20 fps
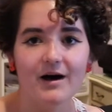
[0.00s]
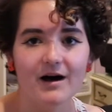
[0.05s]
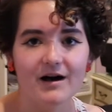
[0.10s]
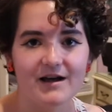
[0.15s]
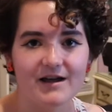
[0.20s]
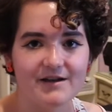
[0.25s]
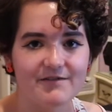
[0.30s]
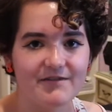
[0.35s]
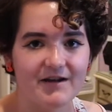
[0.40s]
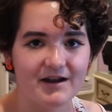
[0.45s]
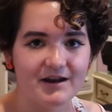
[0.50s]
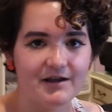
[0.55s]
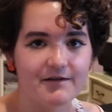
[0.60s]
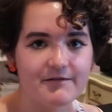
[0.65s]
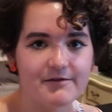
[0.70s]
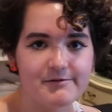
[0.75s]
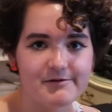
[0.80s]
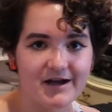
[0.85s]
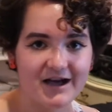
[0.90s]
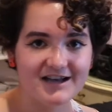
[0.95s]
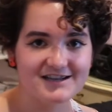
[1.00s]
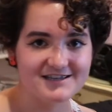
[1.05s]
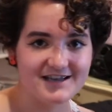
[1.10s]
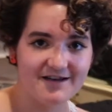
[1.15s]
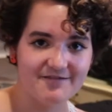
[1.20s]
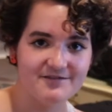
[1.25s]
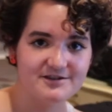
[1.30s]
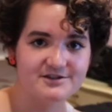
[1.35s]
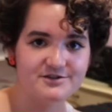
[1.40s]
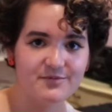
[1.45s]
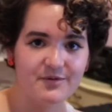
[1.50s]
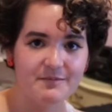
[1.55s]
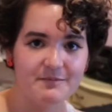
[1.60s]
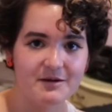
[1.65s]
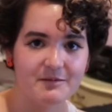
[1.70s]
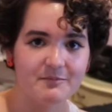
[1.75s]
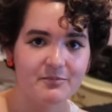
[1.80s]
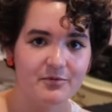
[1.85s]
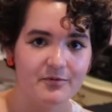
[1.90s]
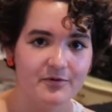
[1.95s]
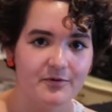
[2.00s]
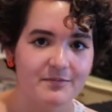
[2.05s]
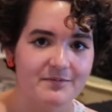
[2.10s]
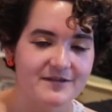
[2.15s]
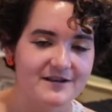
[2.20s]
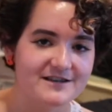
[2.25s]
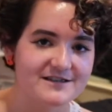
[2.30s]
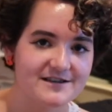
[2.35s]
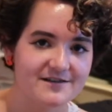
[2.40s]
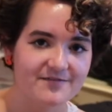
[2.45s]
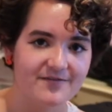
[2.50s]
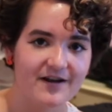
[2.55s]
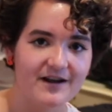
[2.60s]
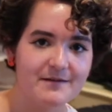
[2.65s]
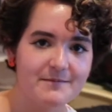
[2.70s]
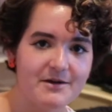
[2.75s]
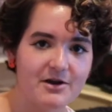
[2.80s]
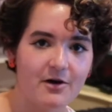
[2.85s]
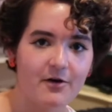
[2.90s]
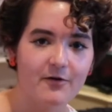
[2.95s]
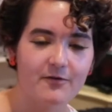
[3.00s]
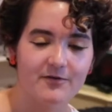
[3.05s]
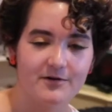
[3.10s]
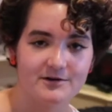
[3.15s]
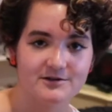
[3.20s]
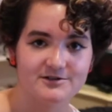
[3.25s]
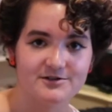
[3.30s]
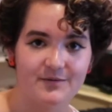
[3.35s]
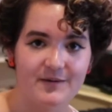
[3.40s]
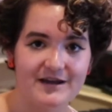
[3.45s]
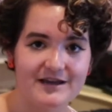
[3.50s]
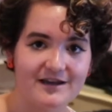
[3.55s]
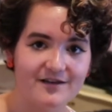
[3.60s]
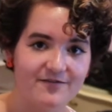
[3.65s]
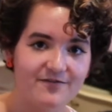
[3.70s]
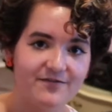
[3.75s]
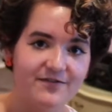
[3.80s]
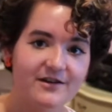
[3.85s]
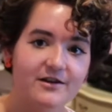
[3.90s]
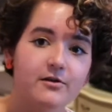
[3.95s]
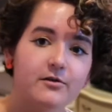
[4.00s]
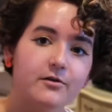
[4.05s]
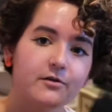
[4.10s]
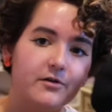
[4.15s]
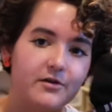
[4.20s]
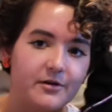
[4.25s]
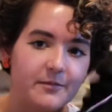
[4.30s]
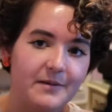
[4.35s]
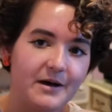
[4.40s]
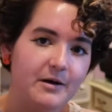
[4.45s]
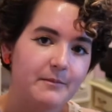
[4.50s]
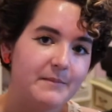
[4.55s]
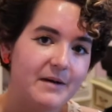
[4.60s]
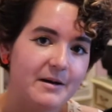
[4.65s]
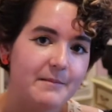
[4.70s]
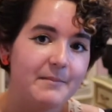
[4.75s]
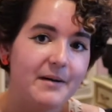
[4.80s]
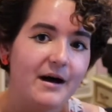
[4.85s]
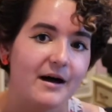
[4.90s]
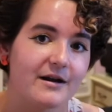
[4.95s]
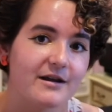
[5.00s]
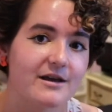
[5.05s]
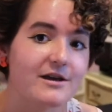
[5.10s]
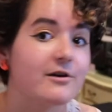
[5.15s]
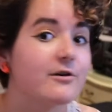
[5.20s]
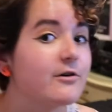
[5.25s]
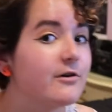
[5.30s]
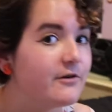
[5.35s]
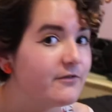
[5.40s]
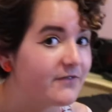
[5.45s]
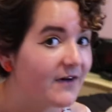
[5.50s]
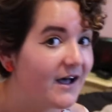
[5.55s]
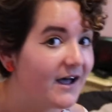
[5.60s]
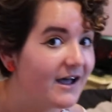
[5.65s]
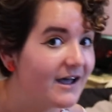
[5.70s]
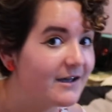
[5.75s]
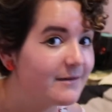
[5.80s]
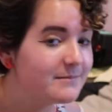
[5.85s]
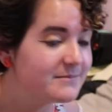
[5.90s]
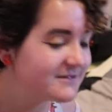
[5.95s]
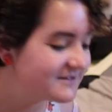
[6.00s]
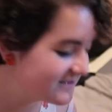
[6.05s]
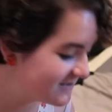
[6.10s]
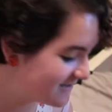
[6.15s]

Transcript: uh, if any of you guys have a swimming pool, please invite me over so I can feel good about my body. Good vibes.